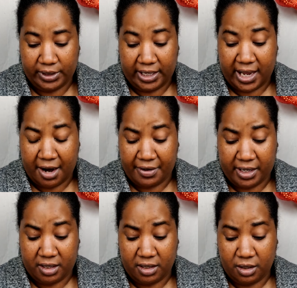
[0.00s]

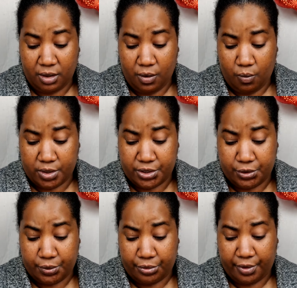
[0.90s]
carry 1,
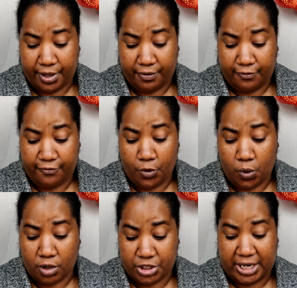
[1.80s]
2, 3,
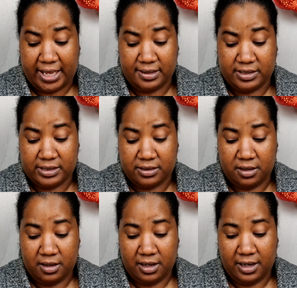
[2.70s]
4 shades,
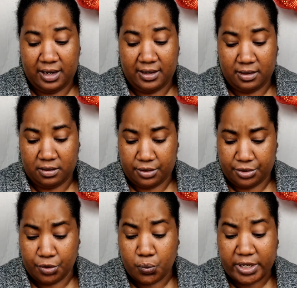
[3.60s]
in
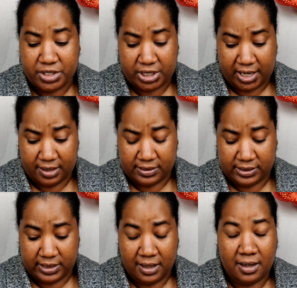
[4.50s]
3
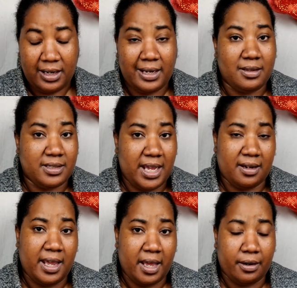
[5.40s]
shades in the
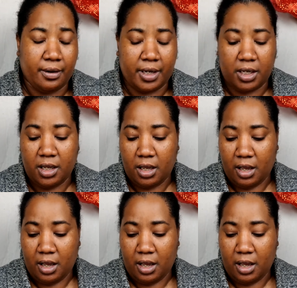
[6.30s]
tan category.